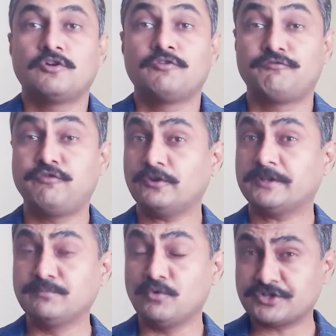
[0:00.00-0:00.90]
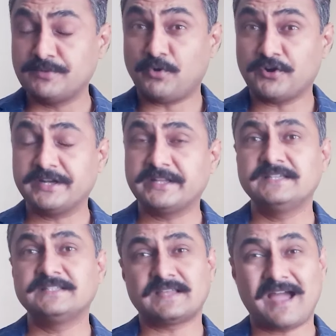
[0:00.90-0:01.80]
Fourth and most important
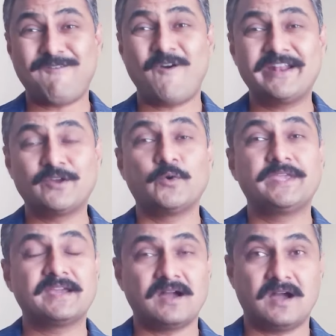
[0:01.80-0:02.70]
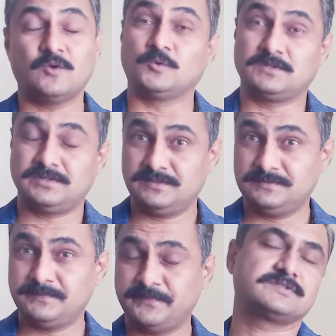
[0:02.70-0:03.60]
is avoid going out.
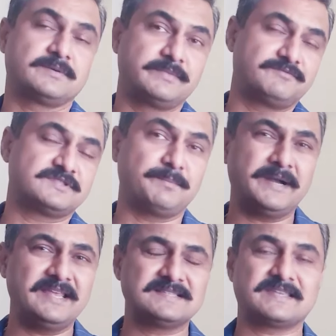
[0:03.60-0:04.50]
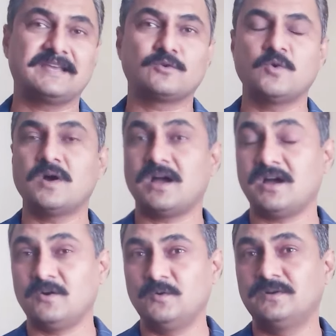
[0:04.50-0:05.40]
If somebody else can go
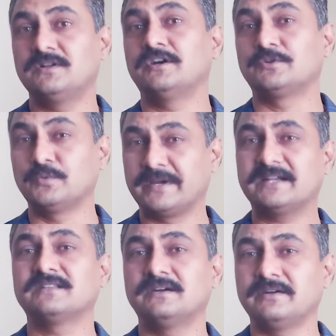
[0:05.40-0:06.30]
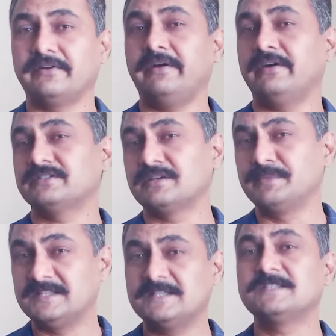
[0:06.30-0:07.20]
out to get the some
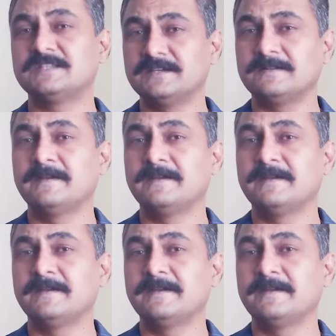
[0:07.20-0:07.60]
essential